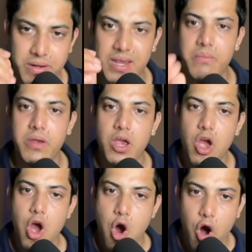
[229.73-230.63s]
DM me
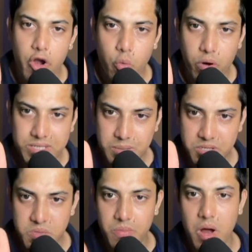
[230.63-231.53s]
on WhatsApp.
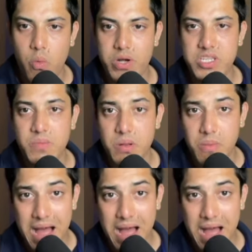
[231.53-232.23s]
This is my WhatsApp number.